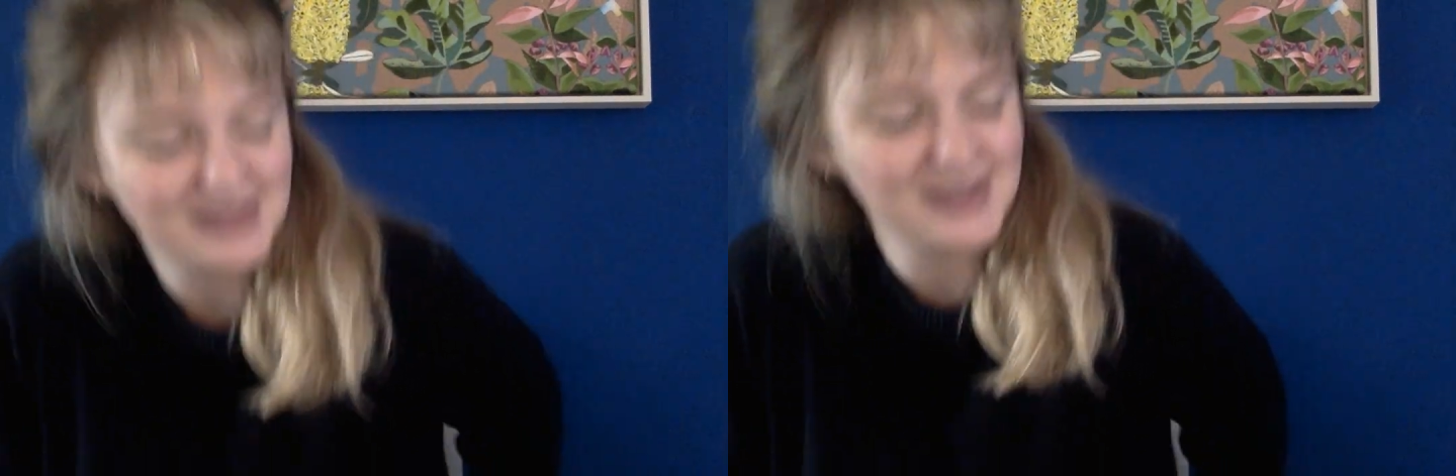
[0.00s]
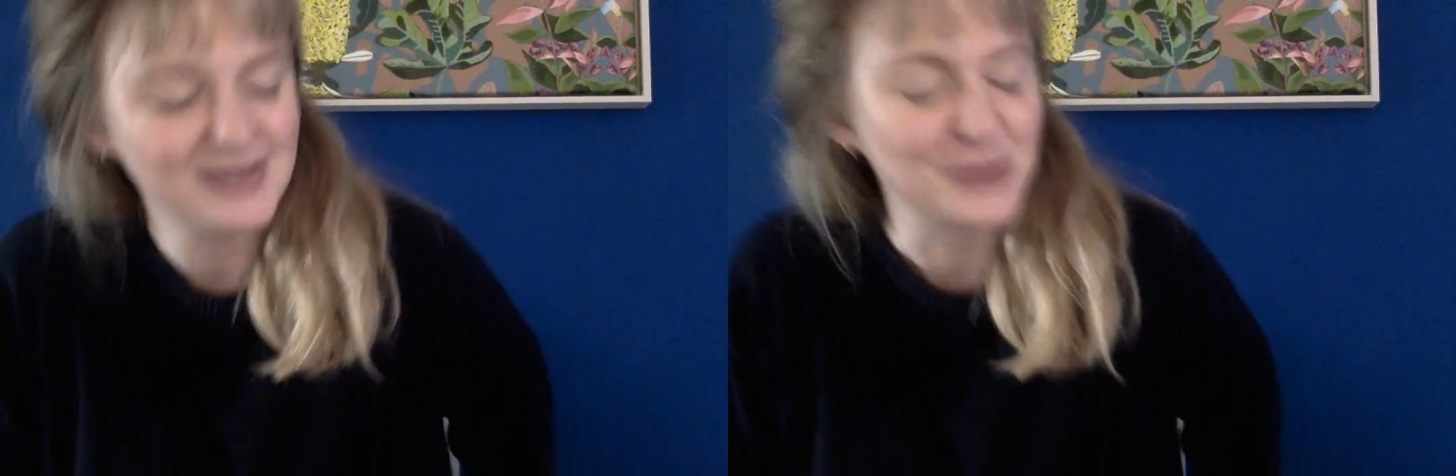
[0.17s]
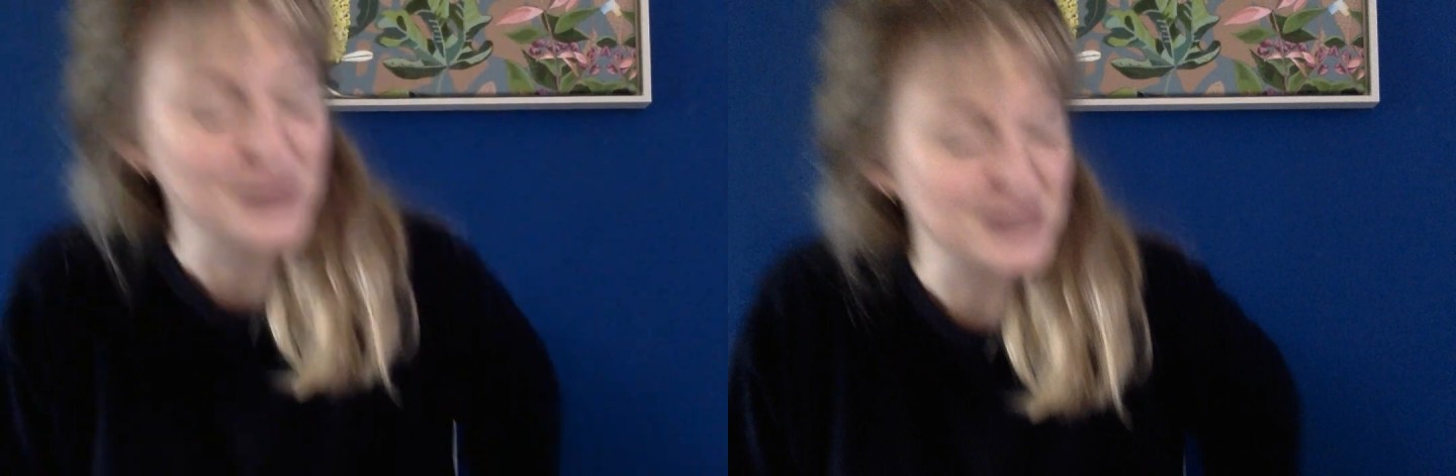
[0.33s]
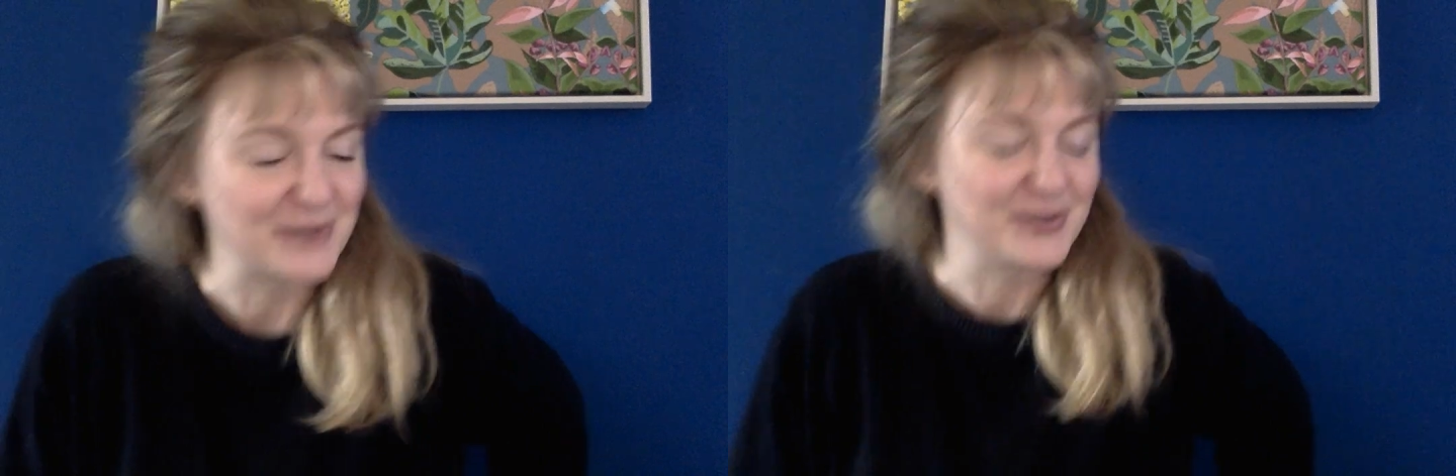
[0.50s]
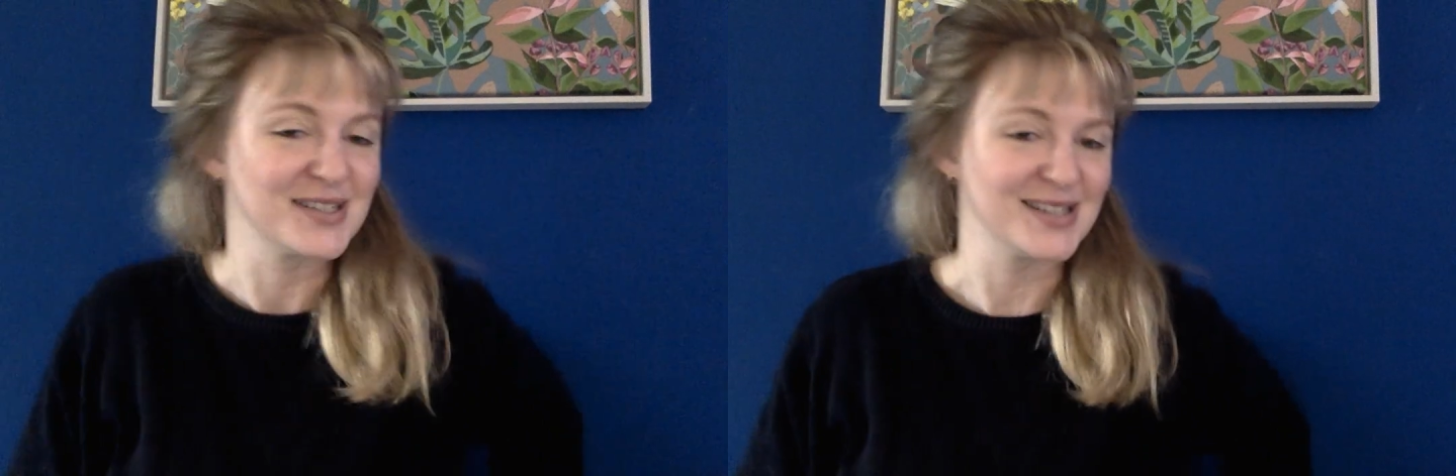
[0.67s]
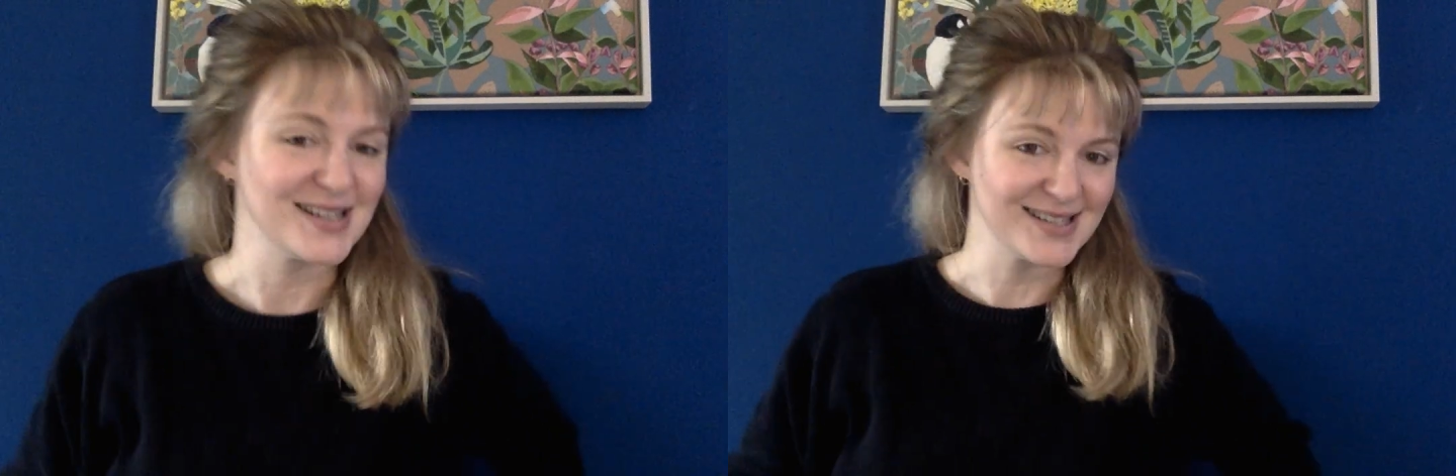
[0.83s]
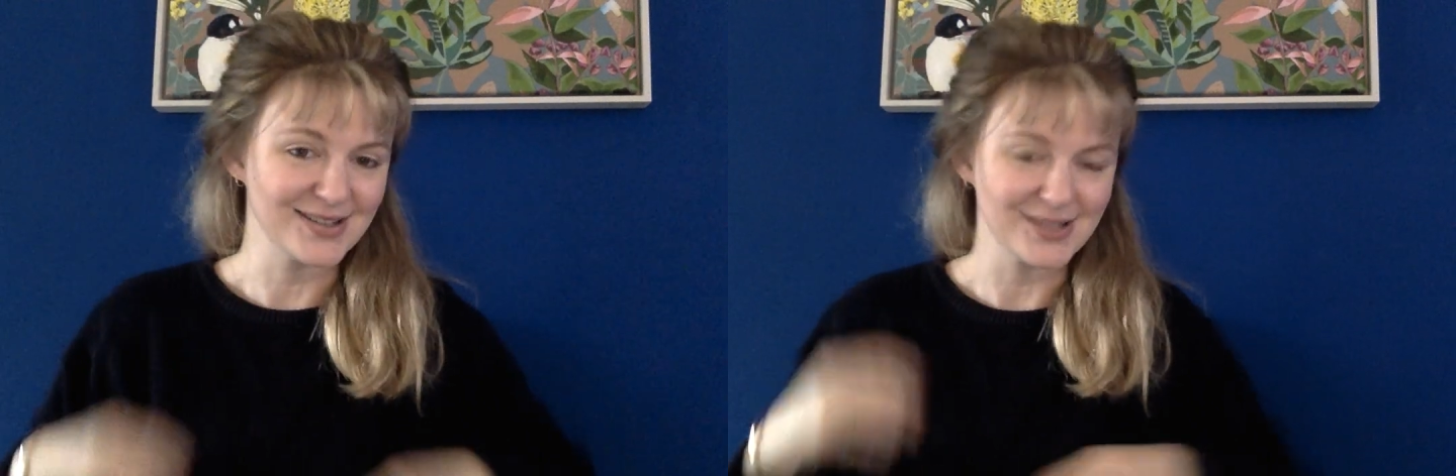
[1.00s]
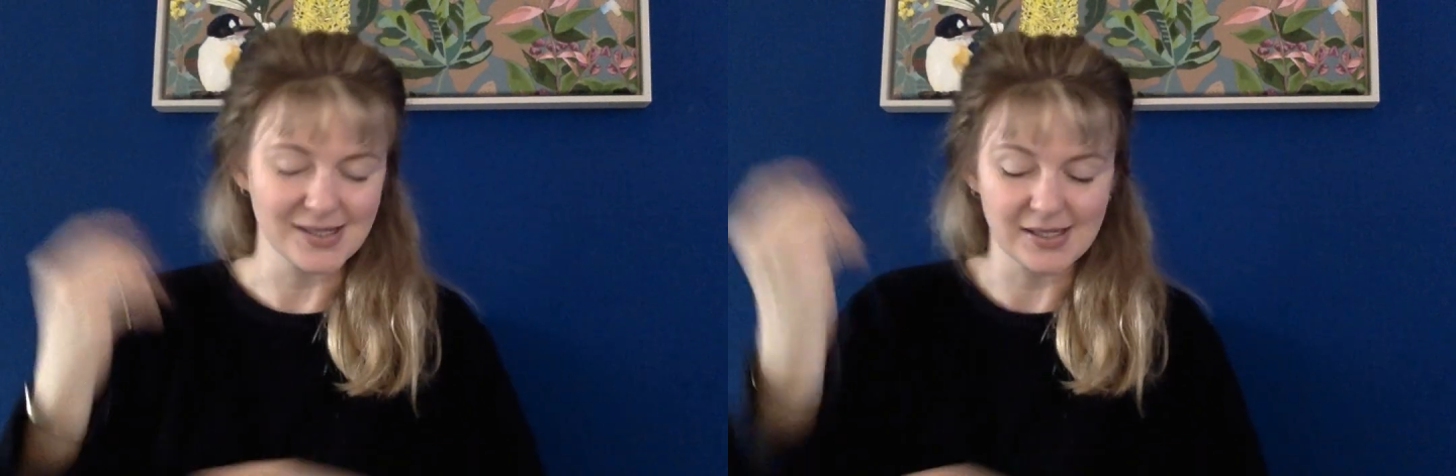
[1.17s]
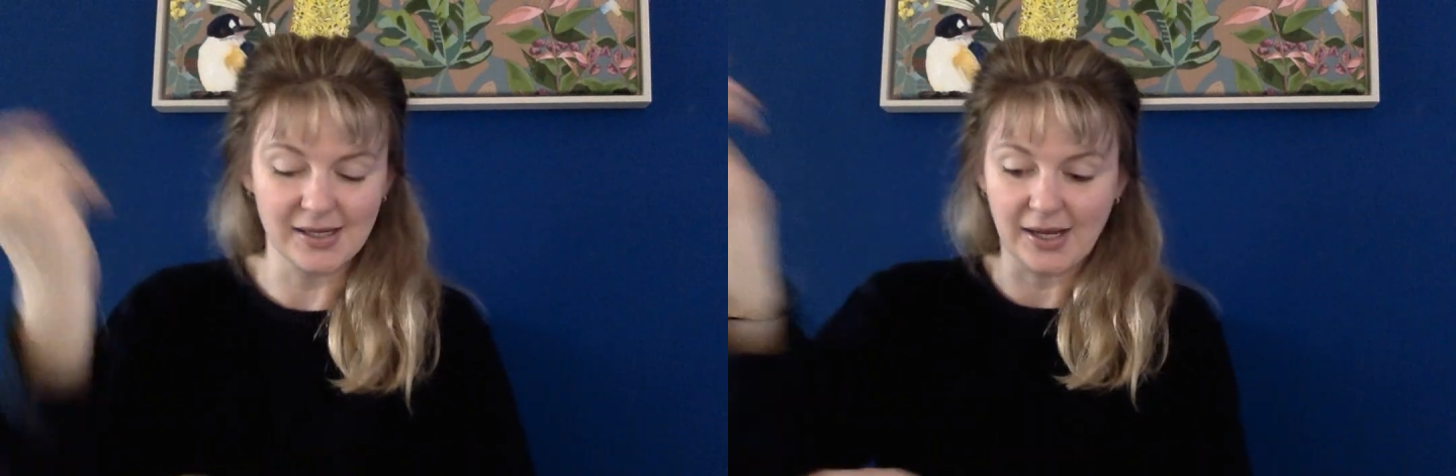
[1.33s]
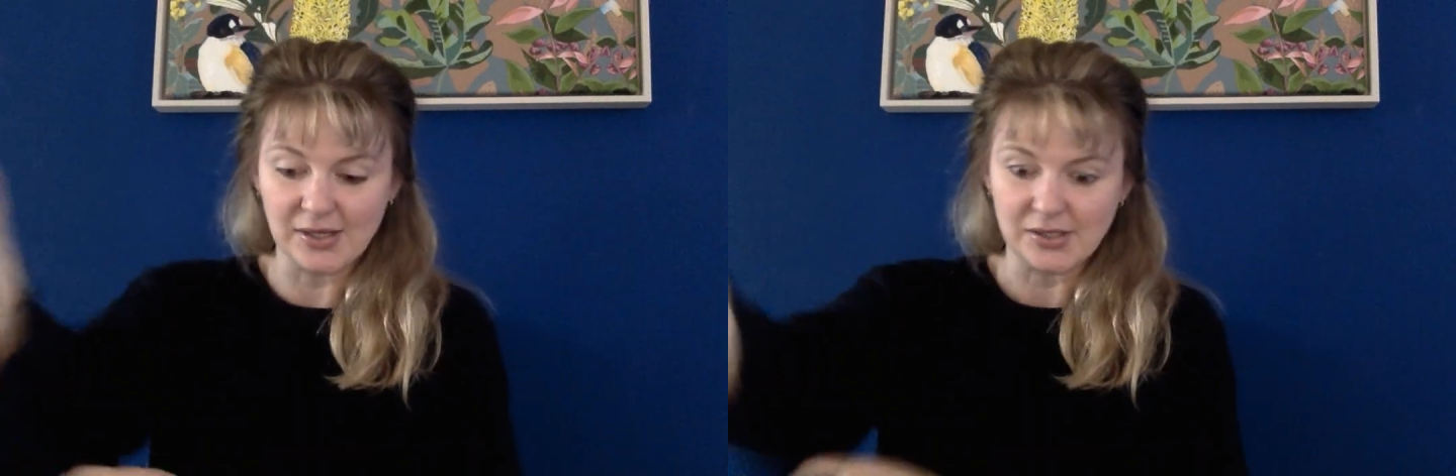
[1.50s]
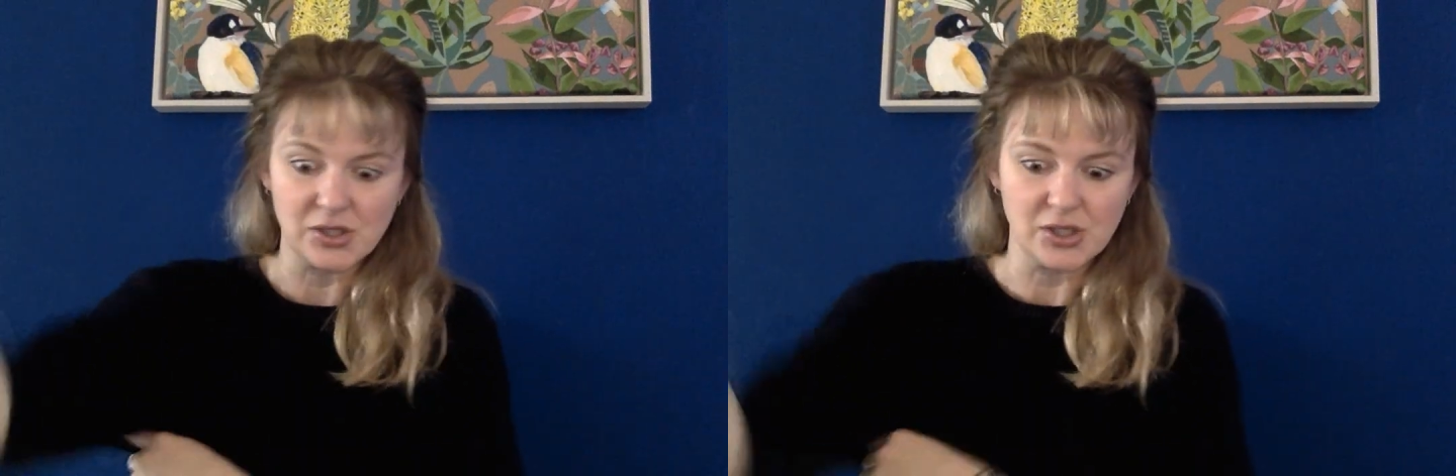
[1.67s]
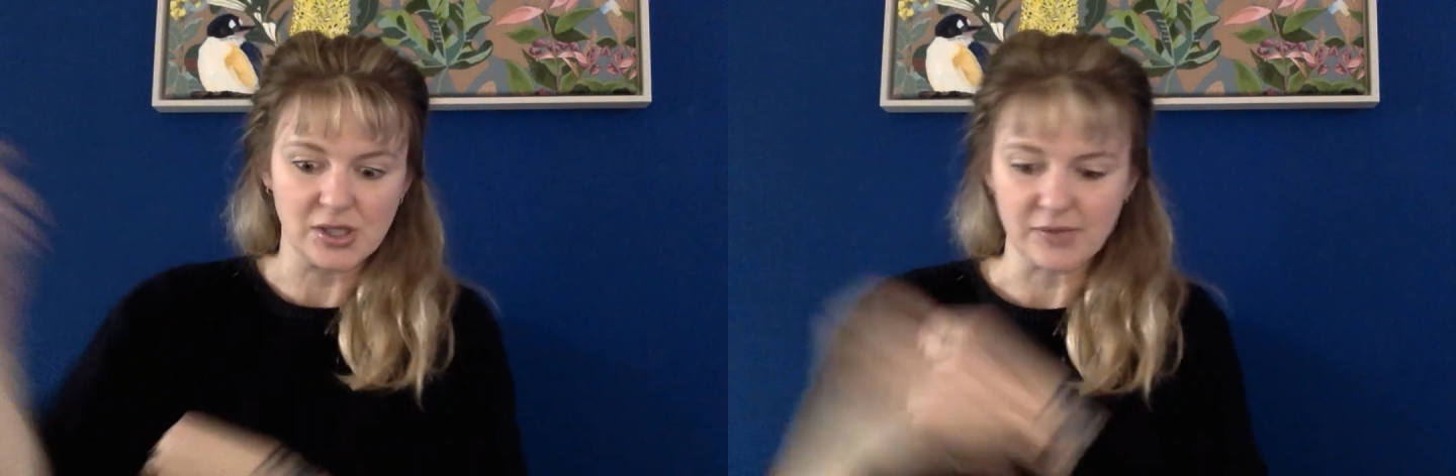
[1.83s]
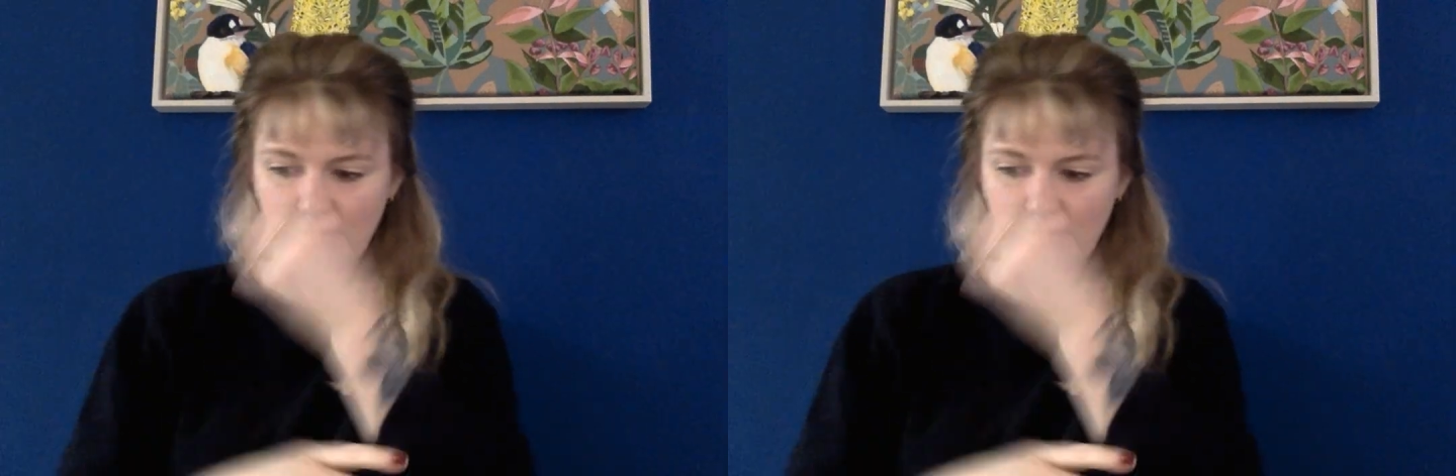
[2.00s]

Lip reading: Lord Suffolk says that she's an excellent judge of